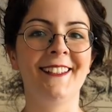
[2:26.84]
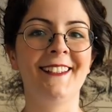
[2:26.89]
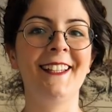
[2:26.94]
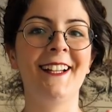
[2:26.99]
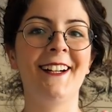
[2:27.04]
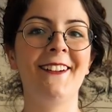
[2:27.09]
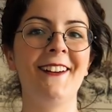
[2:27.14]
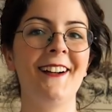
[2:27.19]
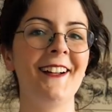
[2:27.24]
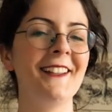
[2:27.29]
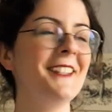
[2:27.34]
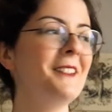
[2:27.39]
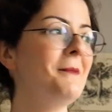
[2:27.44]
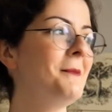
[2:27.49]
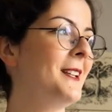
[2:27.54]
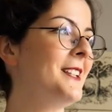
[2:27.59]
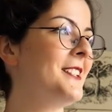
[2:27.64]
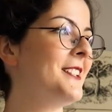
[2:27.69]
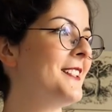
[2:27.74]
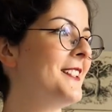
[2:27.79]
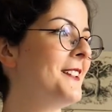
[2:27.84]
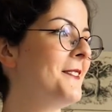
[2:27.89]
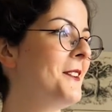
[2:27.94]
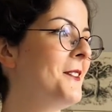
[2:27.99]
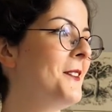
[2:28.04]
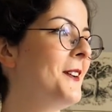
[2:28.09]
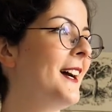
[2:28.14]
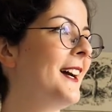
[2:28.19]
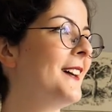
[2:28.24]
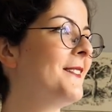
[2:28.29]
Now, I did mention that we
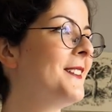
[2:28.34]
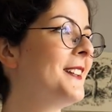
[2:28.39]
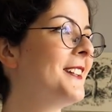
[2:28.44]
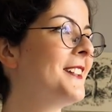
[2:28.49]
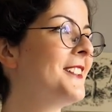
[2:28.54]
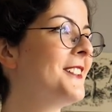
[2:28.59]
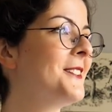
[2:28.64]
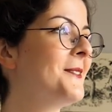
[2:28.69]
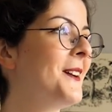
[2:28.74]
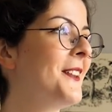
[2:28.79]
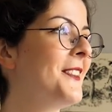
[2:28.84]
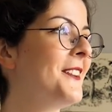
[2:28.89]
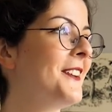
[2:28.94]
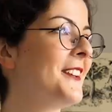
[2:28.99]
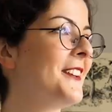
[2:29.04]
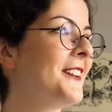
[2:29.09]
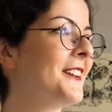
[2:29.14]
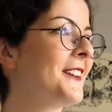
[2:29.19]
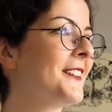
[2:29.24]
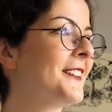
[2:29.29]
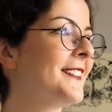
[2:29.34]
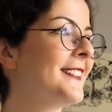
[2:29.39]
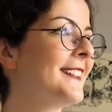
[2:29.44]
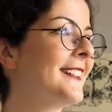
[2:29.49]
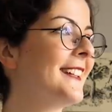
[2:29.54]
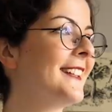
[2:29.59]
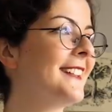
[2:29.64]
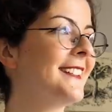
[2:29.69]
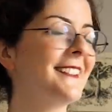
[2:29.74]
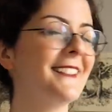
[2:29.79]
were having good weather here
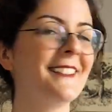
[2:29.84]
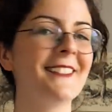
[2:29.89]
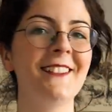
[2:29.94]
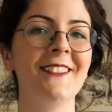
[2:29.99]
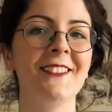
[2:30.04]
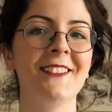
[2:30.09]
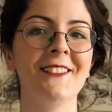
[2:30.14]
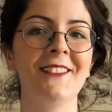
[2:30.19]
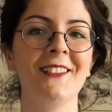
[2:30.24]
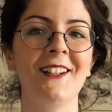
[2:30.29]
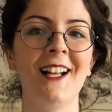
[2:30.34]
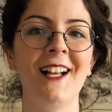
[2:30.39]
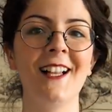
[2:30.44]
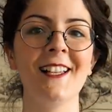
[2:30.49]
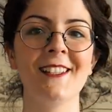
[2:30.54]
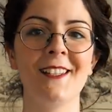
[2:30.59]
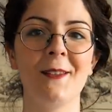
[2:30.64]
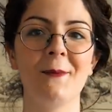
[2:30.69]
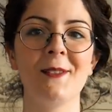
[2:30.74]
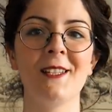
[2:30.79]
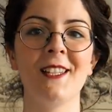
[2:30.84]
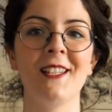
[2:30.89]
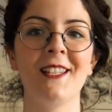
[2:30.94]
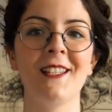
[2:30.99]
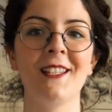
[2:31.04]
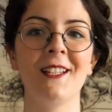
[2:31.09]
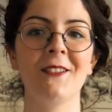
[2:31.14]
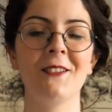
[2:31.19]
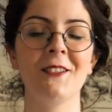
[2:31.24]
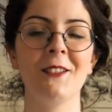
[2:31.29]
and, you know, as I'm sitting
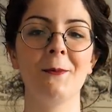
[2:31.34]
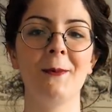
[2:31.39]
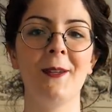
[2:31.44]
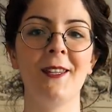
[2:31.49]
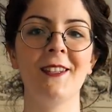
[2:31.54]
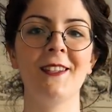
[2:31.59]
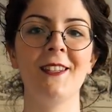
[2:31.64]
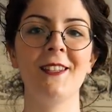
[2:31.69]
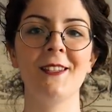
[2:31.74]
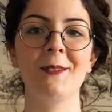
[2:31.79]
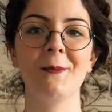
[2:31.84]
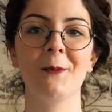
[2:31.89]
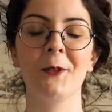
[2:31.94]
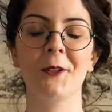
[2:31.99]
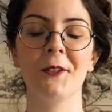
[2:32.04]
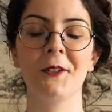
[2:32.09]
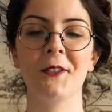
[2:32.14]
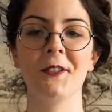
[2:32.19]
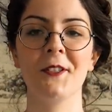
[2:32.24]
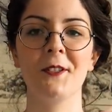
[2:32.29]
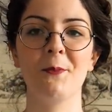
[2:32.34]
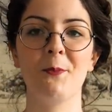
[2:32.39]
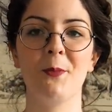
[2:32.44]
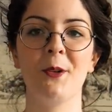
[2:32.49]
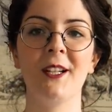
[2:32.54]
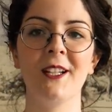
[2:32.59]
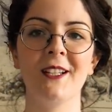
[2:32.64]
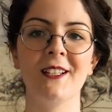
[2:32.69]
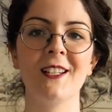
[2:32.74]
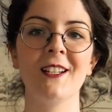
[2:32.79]
down to make these more
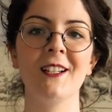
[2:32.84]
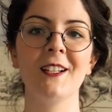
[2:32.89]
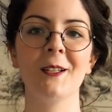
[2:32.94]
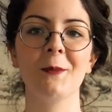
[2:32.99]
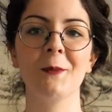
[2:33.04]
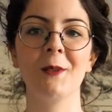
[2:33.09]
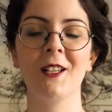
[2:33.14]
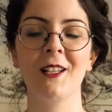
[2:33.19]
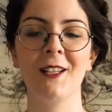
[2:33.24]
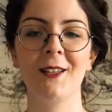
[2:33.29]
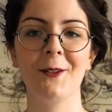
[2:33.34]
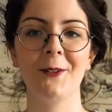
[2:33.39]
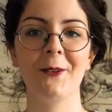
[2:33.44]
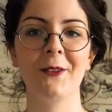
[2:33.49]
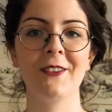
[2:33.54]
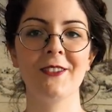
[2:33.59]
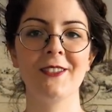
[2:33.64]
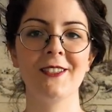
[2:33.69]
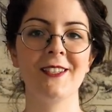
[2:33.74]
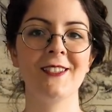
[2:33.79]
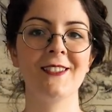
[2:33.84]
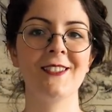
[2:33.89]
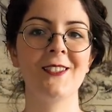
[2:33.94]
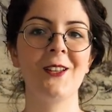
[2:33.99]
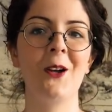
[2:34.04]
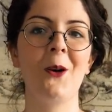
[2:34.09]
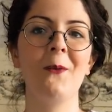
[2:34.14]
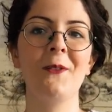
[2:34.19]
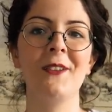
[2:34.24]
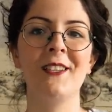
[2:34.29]
springtime clothes, it's
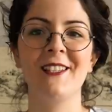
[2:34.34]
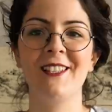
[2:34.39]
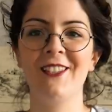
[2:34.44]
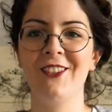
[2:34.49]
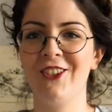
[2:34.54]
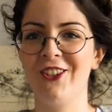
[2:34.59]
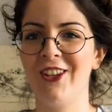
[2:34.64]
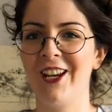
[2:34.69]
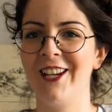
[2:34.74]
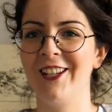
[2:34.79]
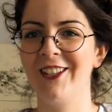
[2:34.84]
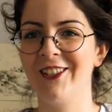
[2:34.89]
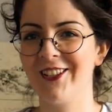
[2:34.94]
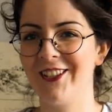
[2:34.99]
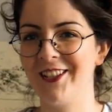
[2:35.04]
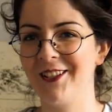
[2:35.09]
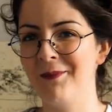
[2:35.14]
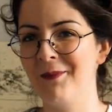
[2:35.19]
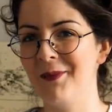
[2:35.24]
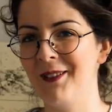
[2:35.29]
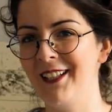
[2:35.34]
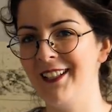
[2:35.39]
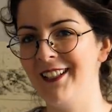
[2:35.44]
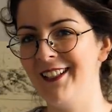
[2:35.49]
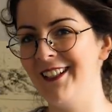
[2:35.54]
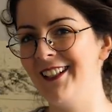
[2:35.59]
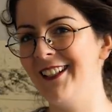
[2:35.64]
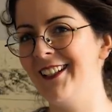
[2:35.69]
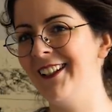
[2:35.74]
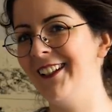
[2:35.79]
obviously changed
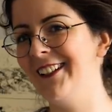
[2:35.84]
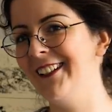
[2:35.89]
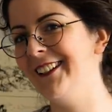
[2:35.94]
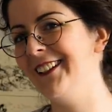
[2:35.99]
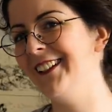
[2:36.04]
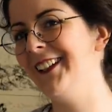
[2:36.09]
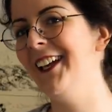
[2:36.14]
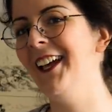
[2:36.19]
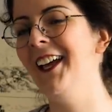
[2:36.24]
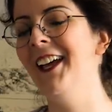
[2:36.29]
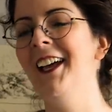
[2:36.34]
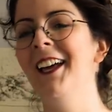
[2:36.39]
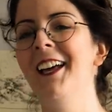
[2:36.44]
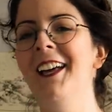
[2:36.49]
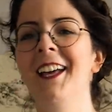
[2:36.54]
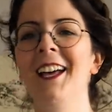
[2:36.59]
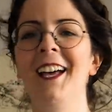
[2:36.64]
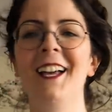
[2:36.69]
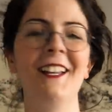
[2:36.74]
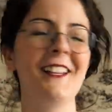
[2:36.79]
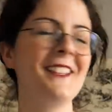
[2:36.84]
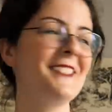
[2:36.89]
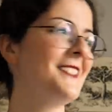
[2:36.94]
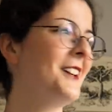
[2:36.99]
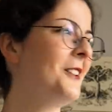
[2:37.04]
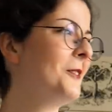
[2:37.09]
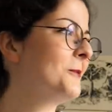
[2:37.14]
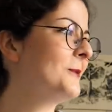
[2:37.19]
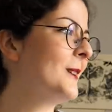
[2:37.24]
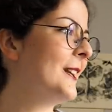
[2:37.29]
completely and it's
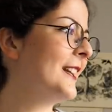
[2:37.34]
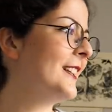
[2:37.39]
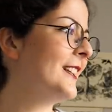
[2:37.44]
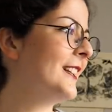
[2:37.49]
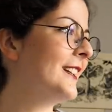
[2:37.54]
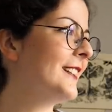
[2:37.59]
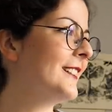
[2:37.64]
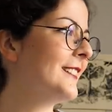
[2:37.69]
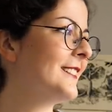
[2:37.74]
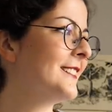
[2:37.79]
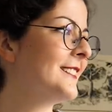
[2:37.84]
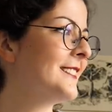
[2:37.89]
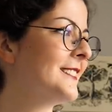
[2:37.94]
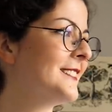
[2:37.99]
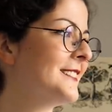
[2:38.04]
now raining.